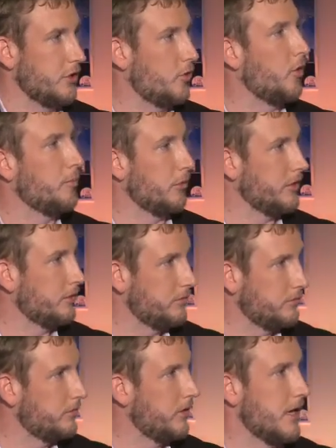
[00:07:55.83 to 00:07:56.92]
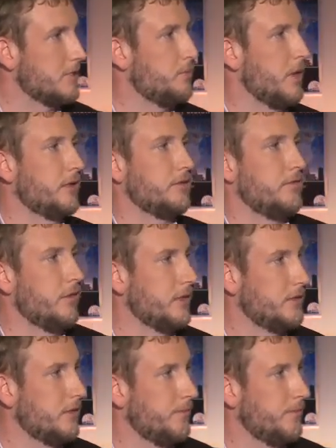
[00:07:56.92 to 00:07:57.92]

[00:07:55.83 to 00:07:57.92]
the corporate aspect of things.